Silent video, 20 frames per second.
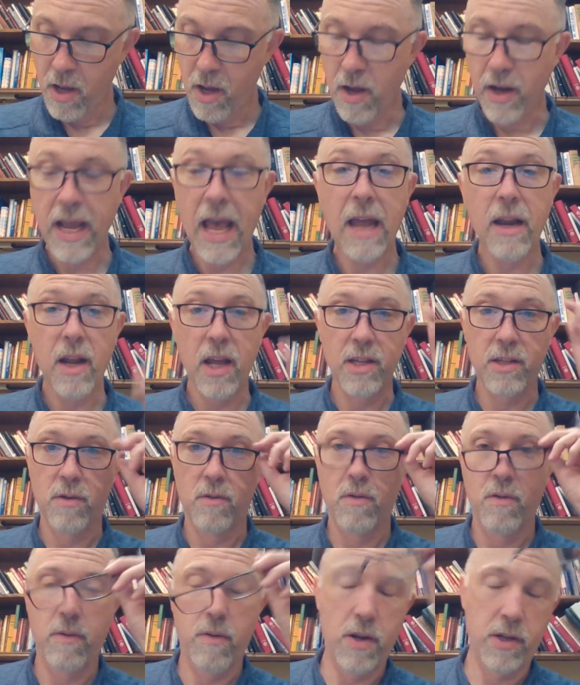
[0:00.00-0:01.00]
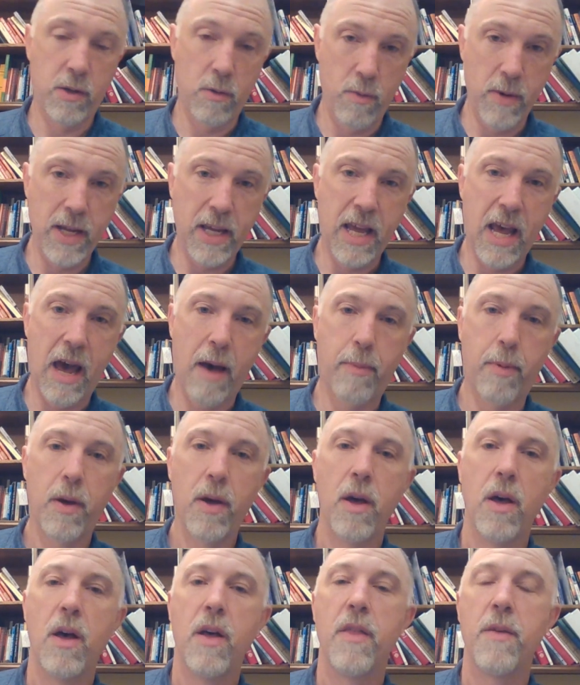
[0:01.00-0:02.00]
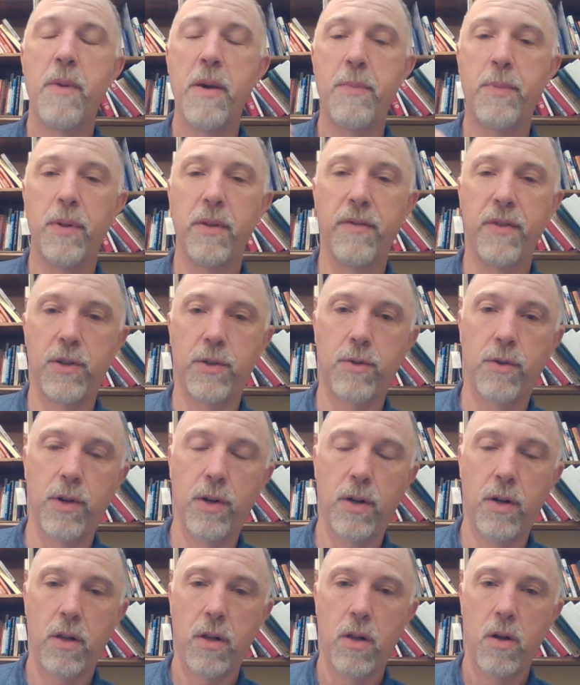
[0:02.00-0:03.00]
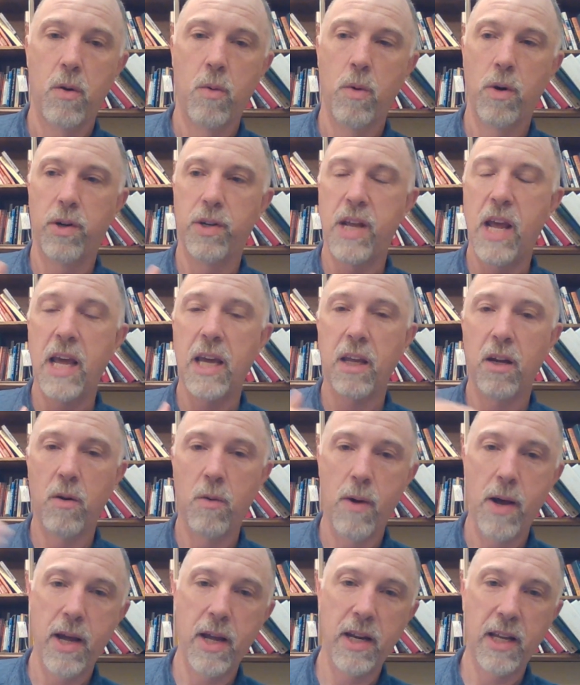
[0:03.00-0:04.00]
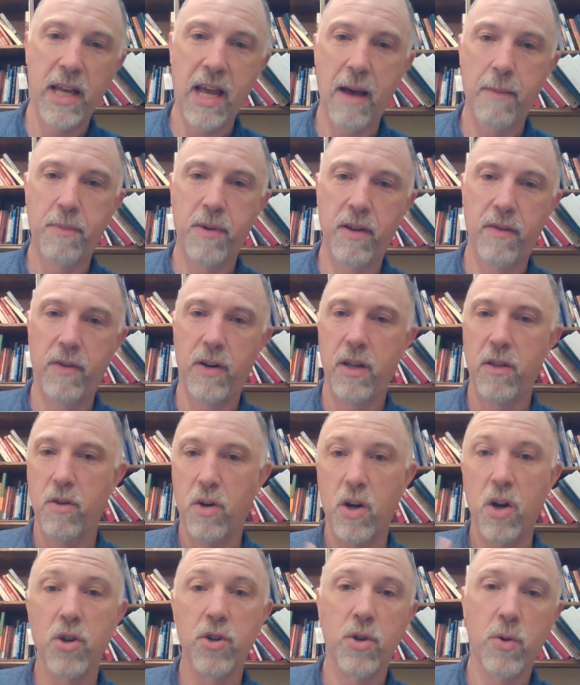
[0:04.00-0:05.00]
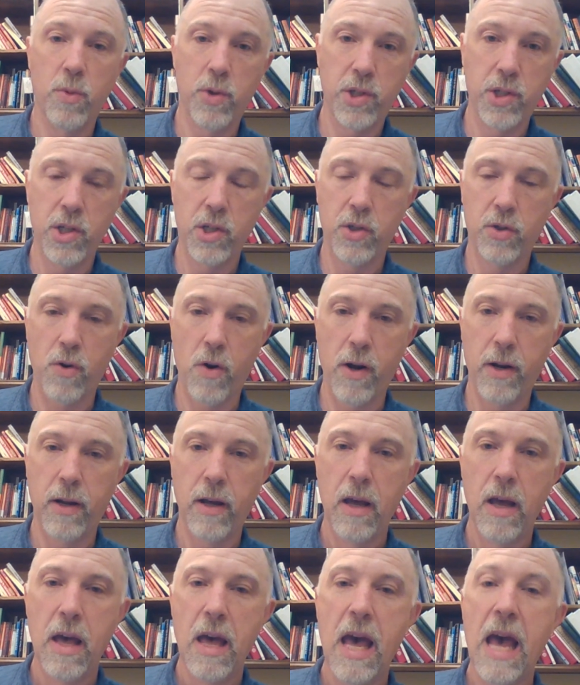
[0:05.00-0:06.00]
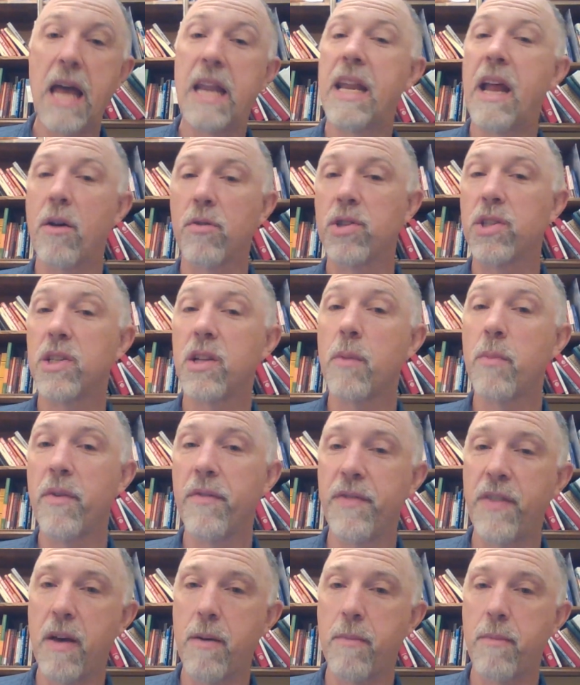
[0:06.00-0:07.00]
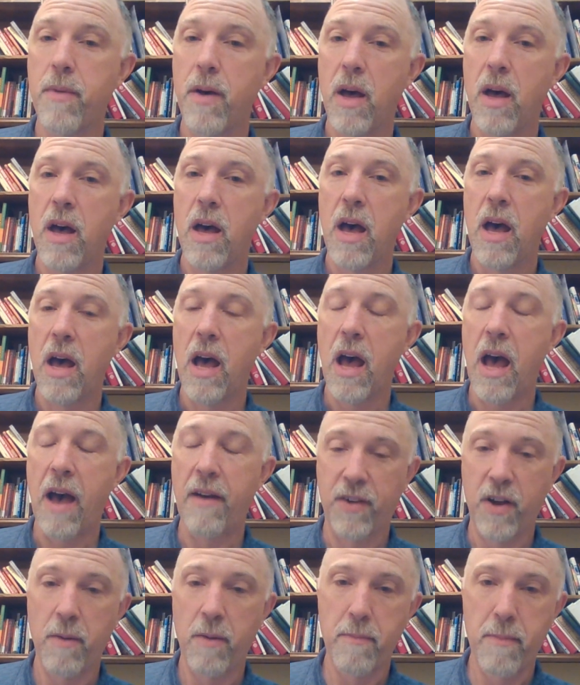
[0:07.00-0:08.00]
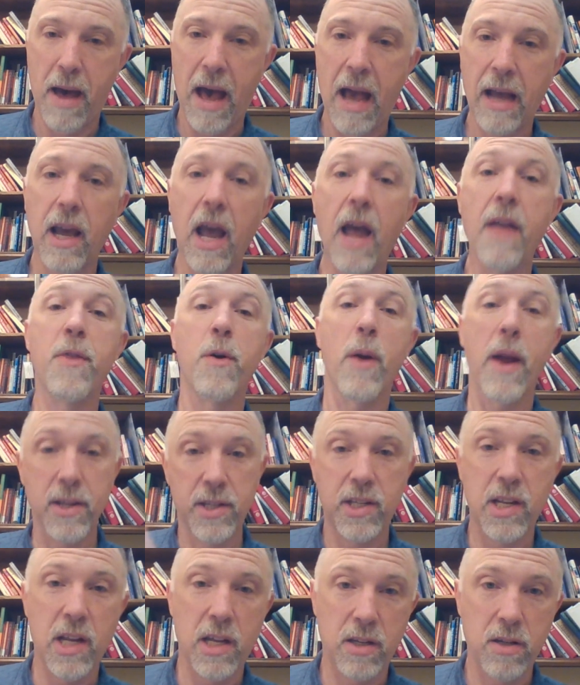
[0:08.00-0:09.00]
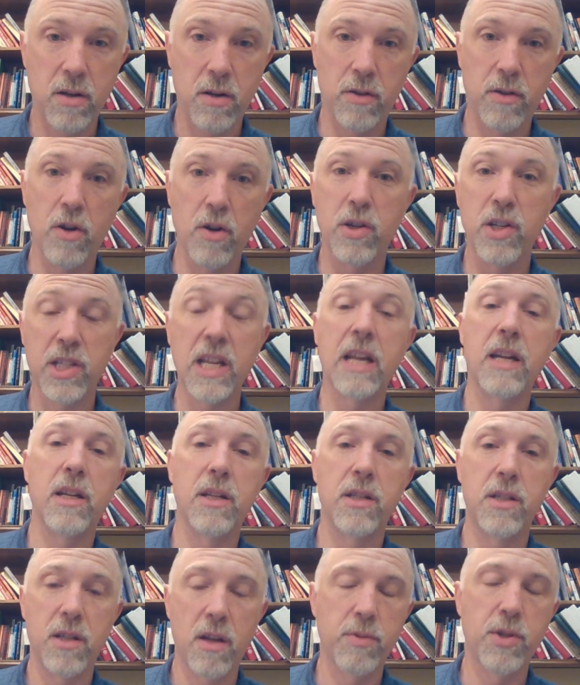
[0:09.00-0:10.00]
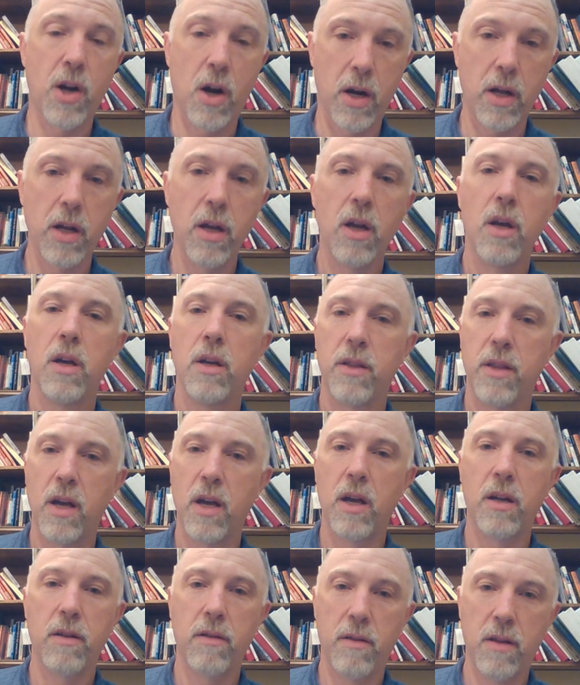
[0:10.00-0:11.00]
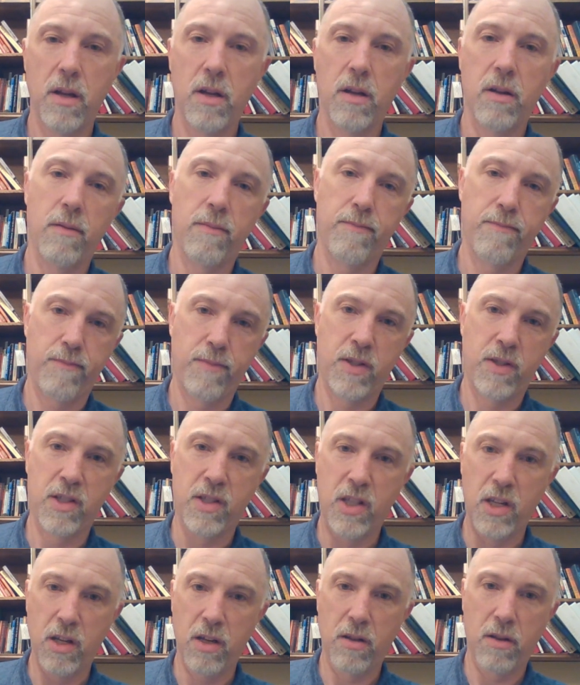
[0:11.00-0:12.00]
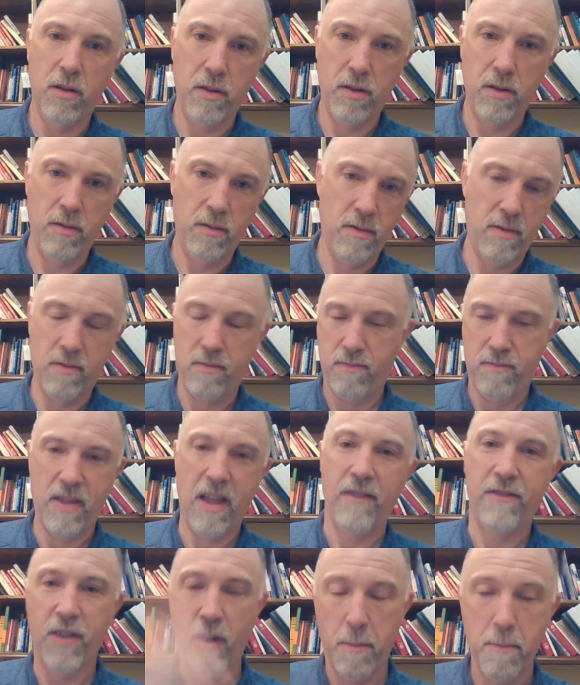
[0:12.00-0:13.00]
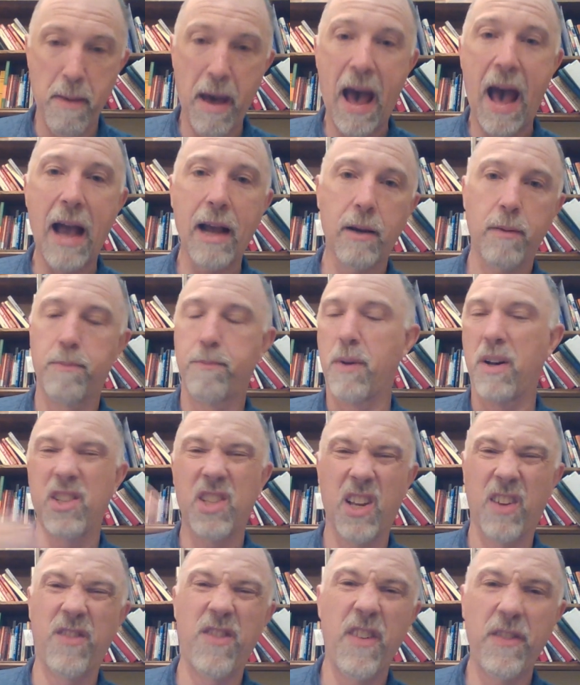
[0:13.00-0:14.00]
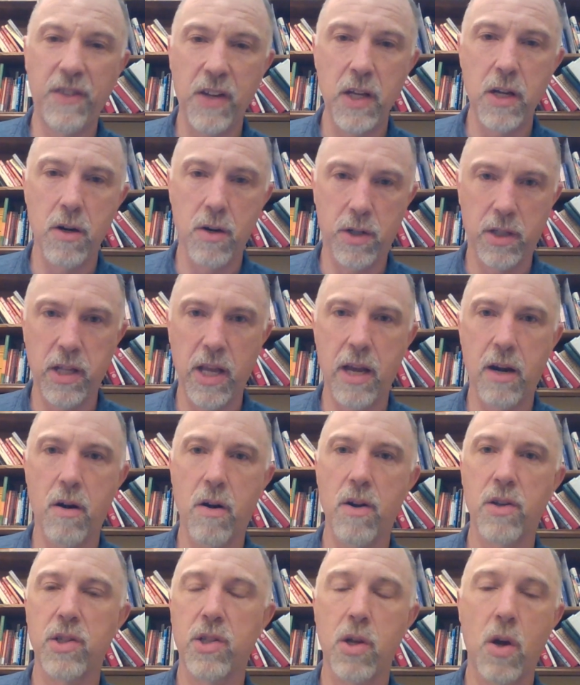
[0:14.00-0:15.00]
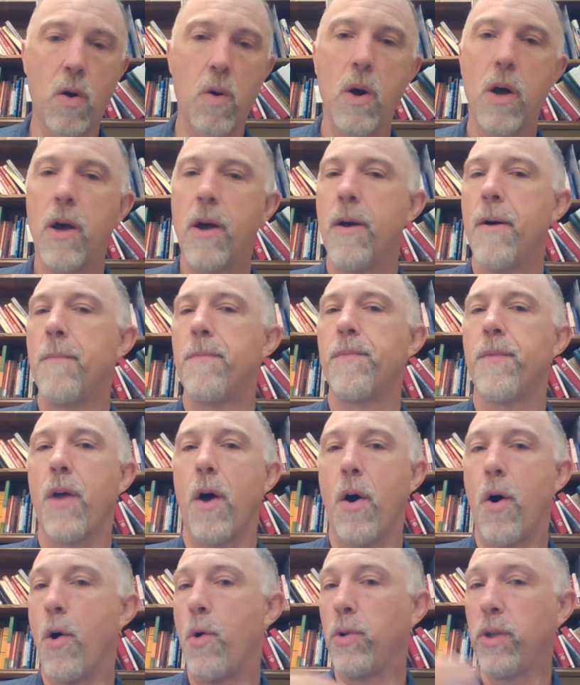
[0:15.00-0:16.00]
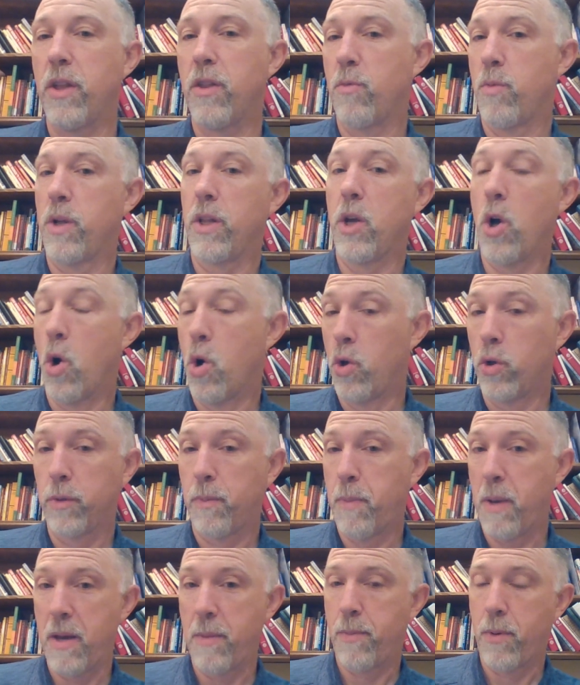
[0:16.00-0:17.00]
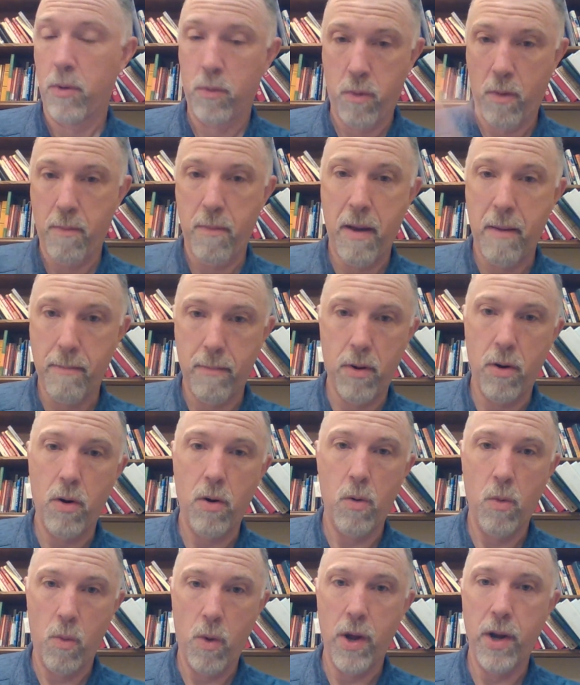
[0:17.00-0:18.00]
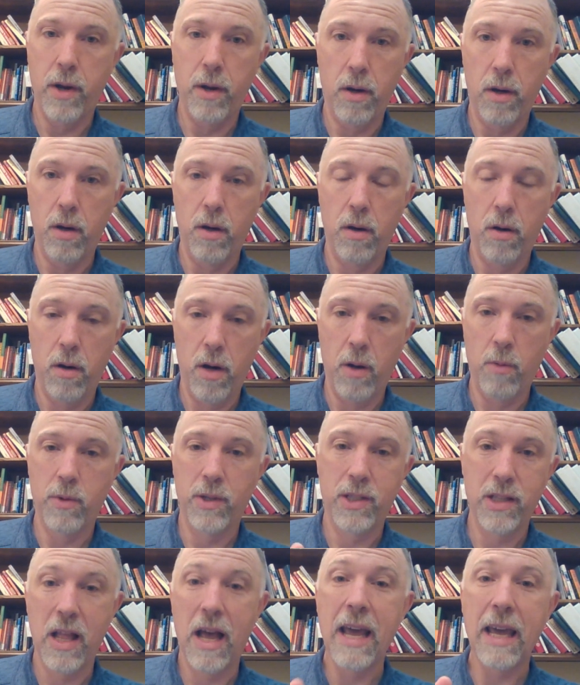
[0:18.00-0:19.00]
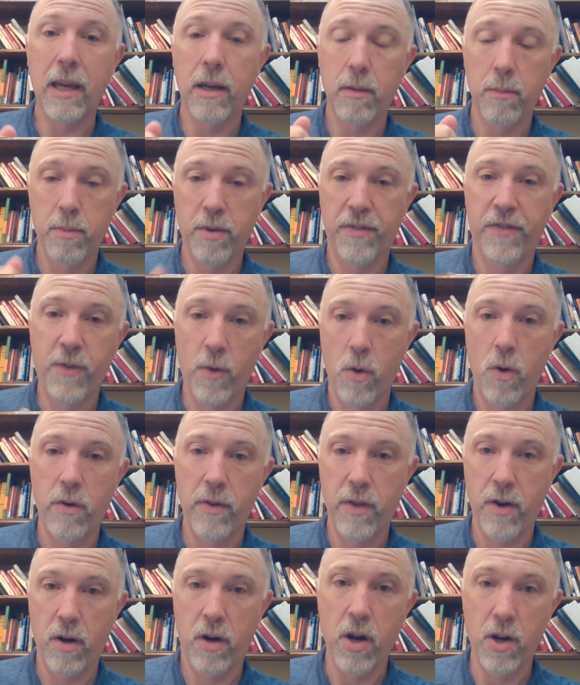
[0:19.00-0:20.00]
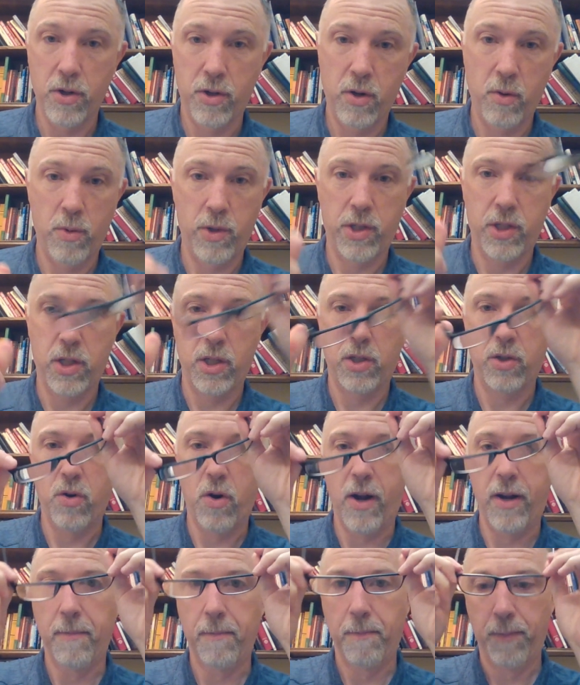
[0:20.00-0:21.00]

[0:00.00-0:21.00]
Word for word: Again, as a, as a recap, the people of Israel were taken away into captivity, and their country was destroyed. And now some of them have come back, and their ancestors, their descendants, I'm sorry, the, the, the, they've come back, but it's like 50 years later. And so only the really old people remember what it was like before their country was destroyed.